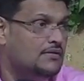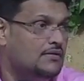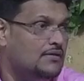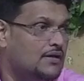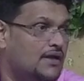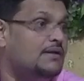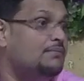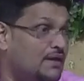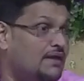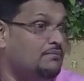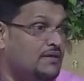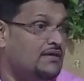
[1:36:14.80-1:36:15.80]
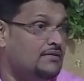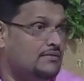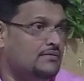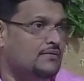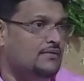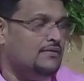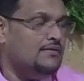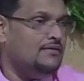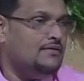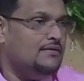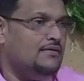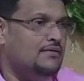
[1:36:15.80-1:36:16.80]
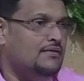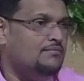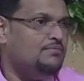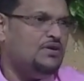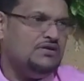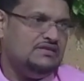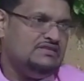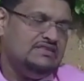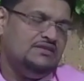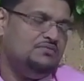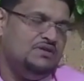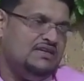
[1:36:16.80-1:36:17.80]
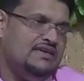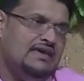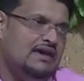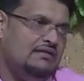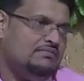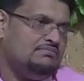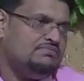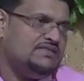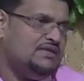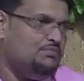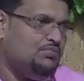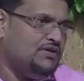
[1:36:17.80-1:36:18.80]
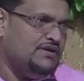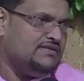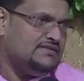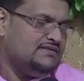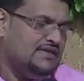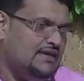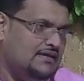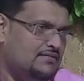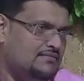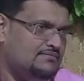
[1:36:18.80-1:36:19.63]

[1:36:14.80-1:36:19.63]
And you blame me. Pundits say we can't say prayers here.